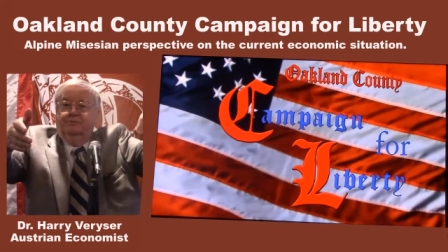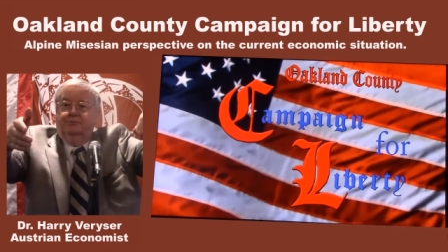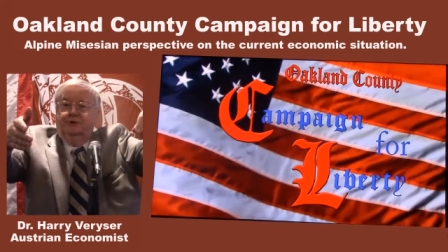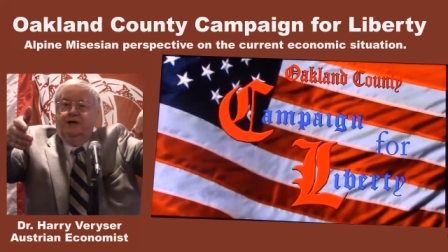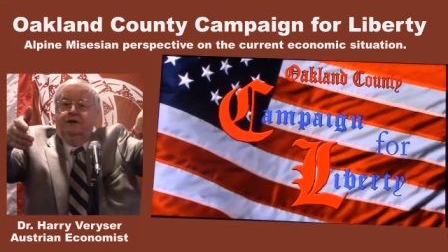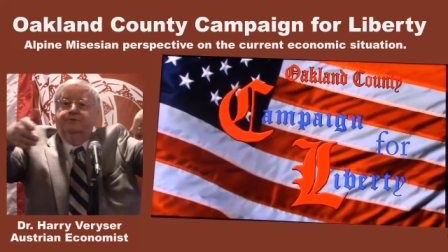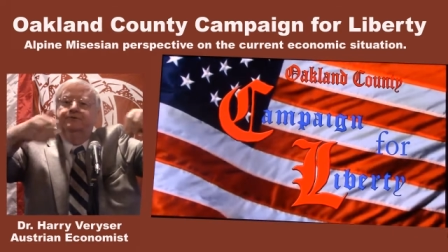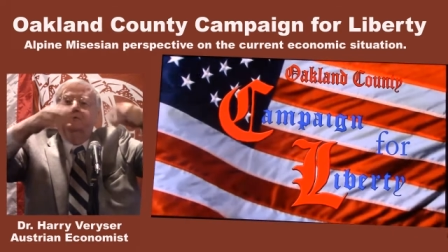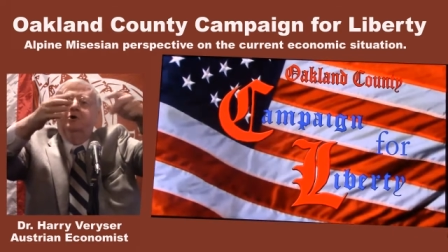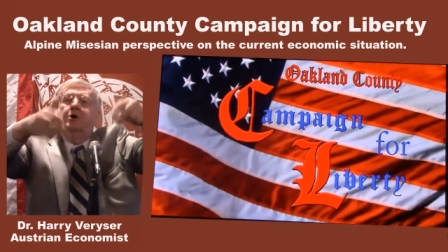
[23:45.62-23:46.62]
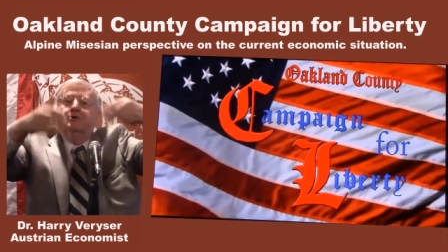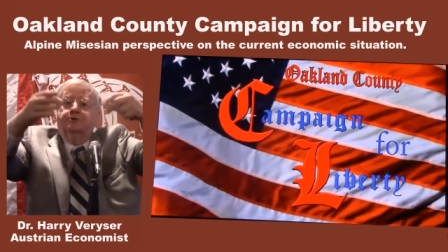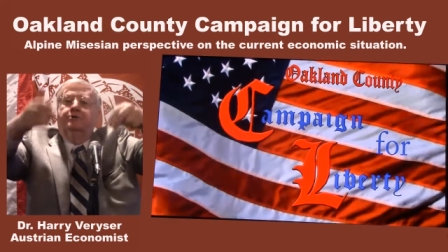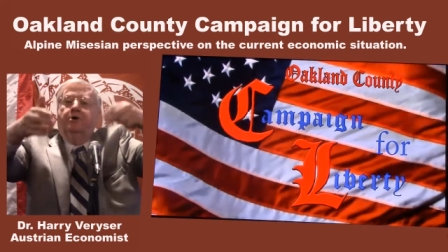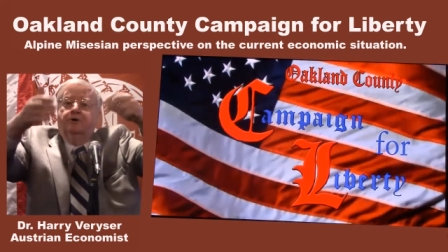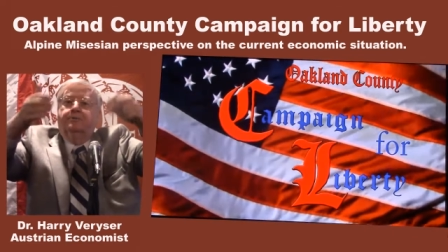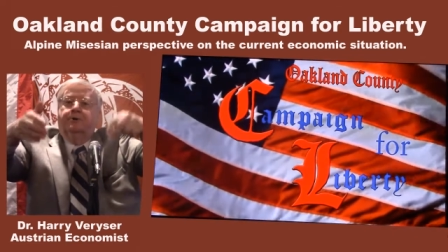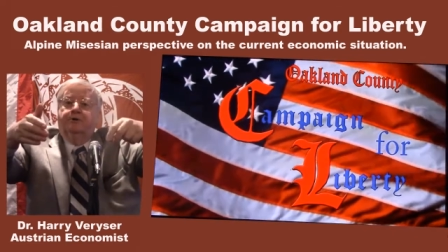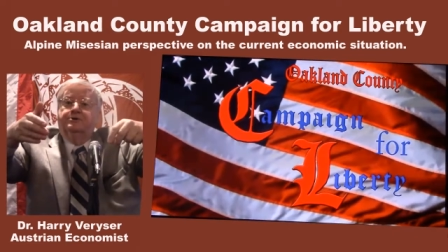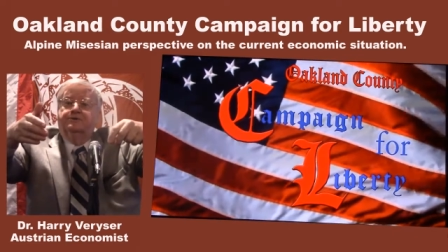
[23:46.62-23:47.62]
put out for longer and longer
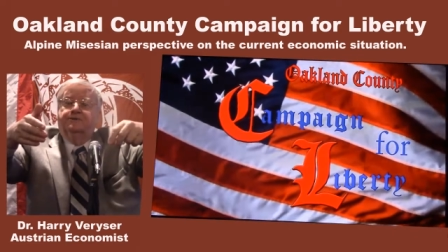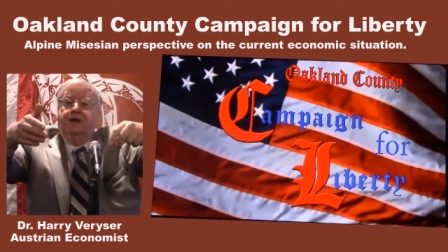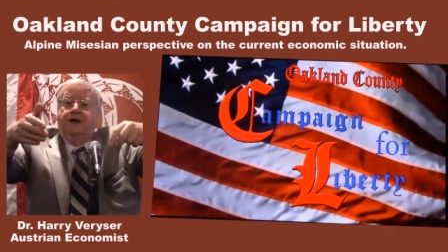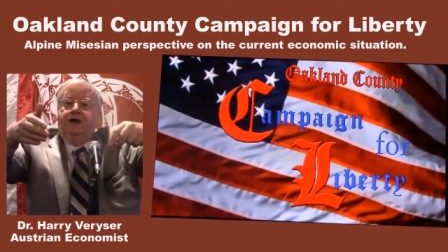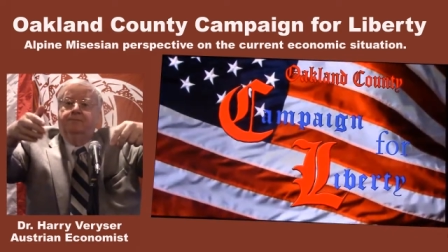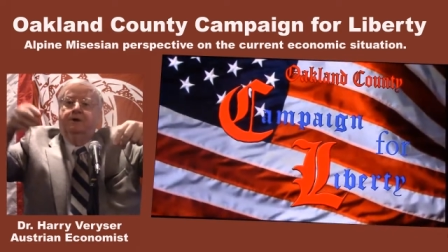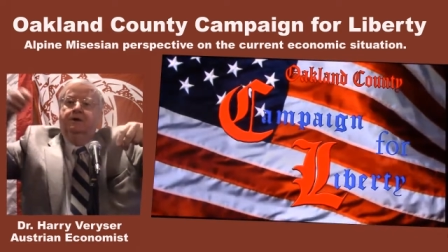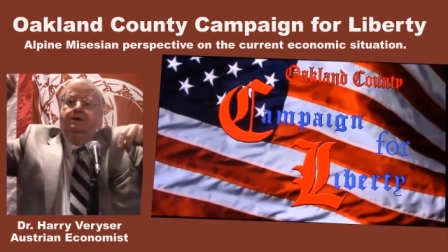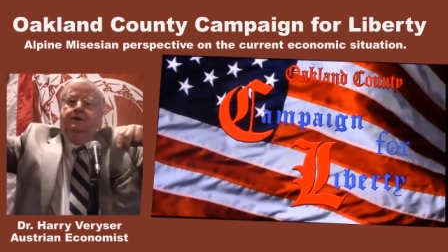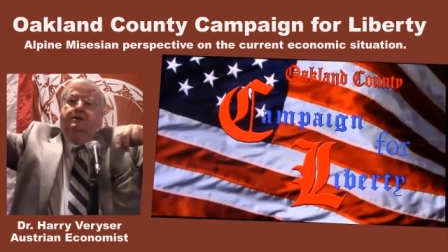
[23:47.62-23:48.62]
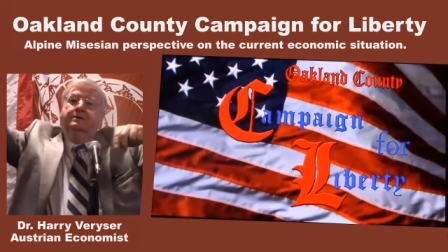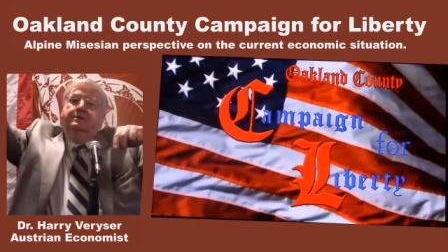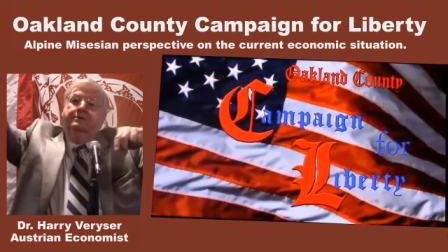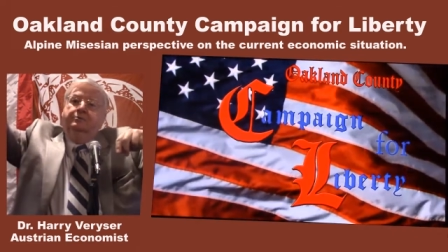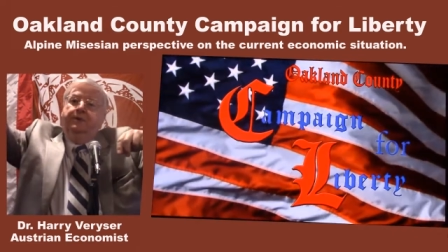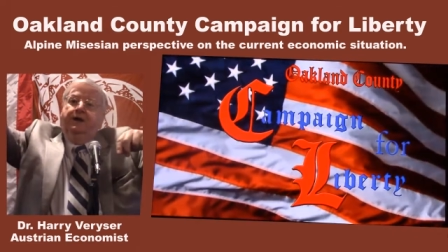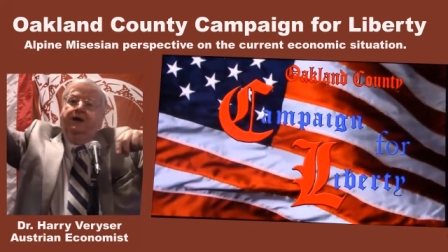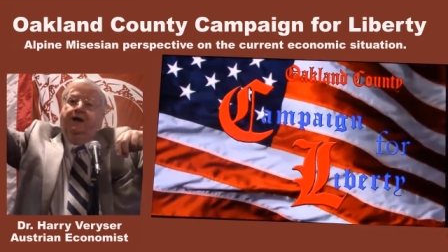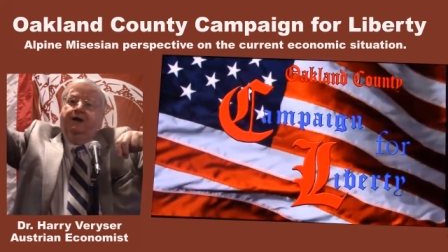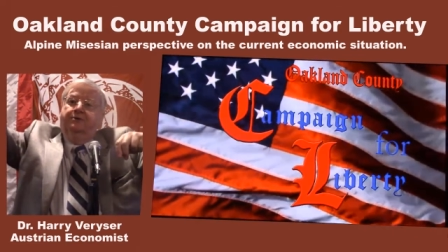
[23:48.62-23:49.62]
periods of time, you pay
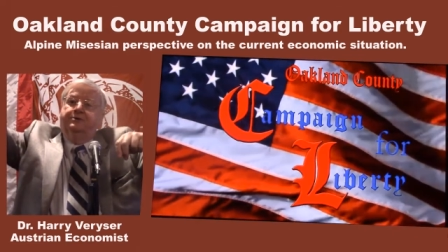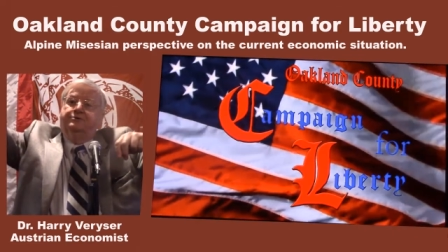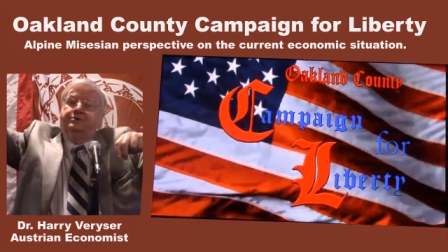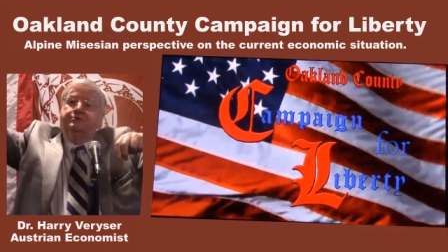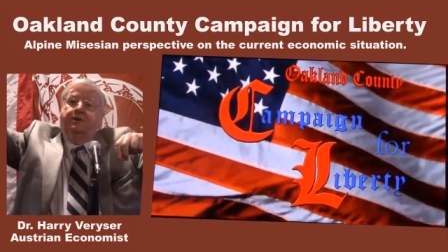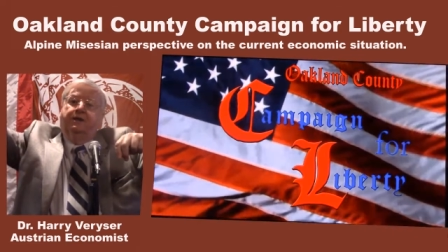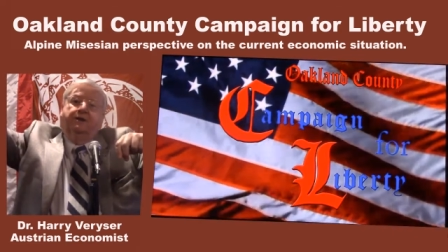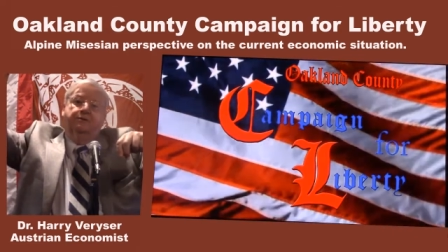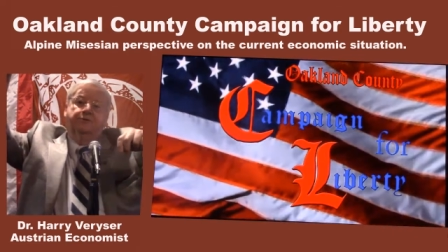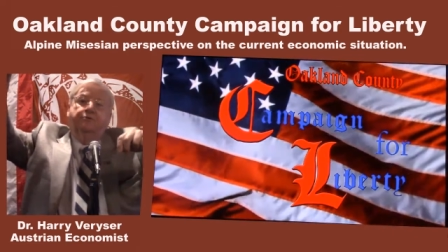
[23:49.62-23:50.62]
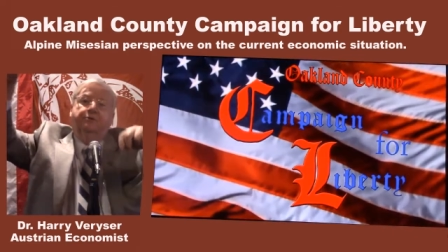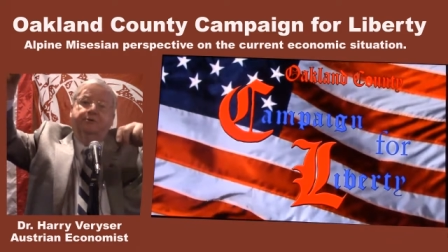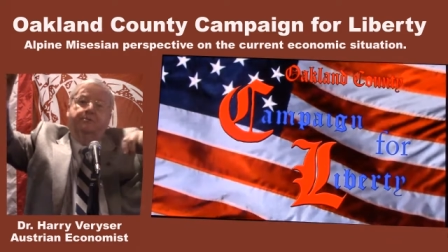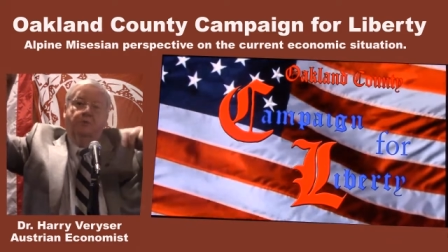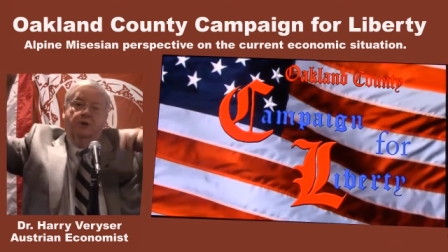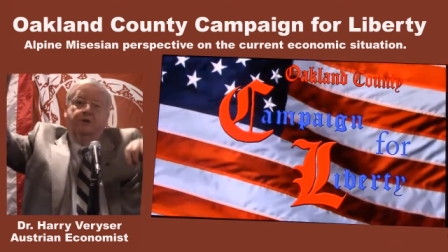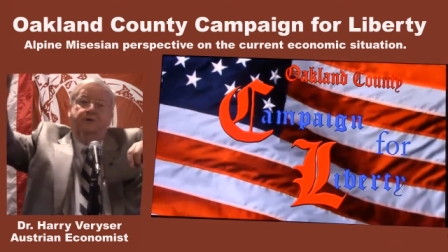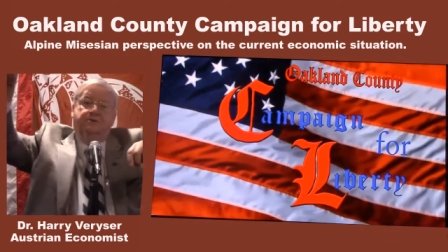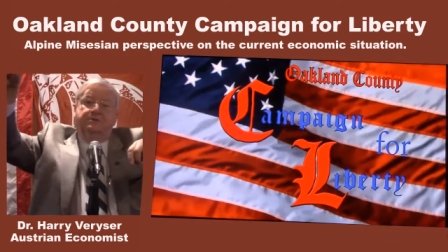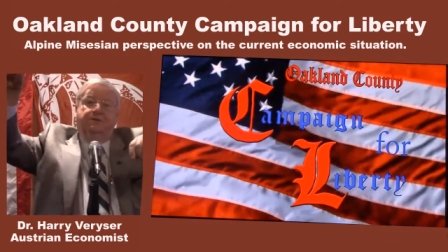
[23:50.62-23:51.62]
a higher interest rate on a 30 year
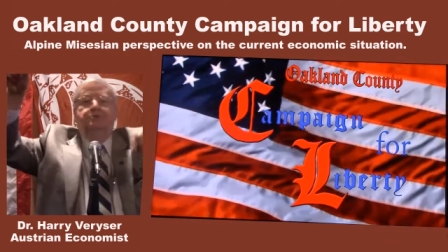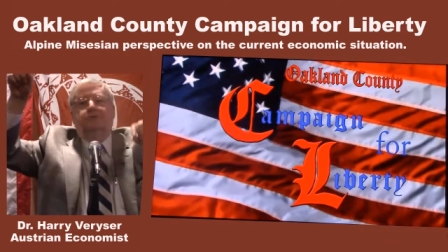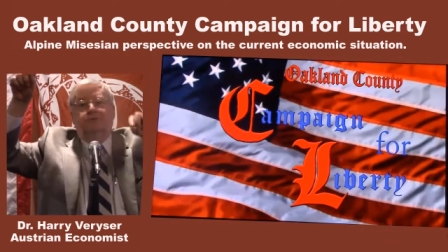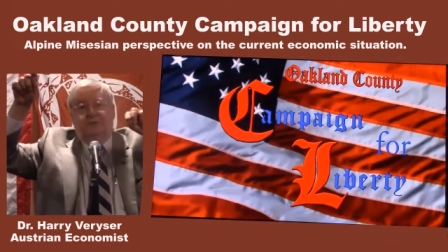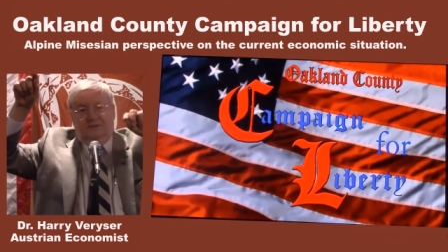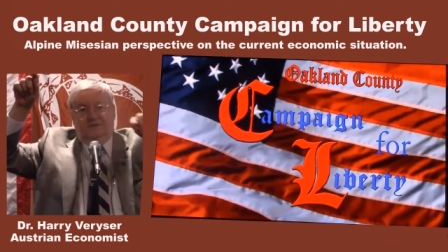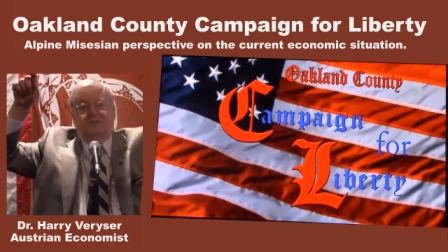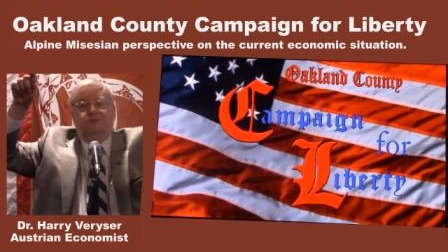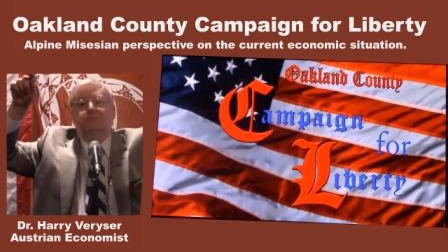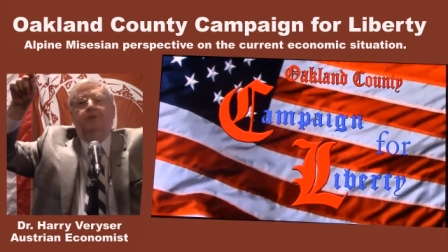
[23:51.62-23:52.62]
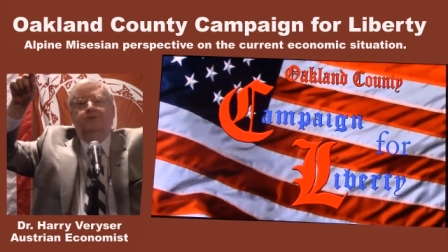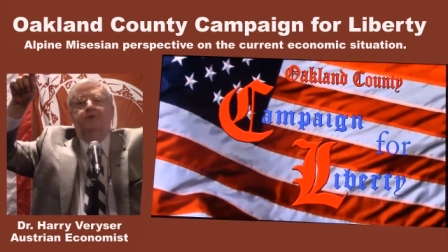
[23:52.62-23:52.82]
mortgage than you do on a six month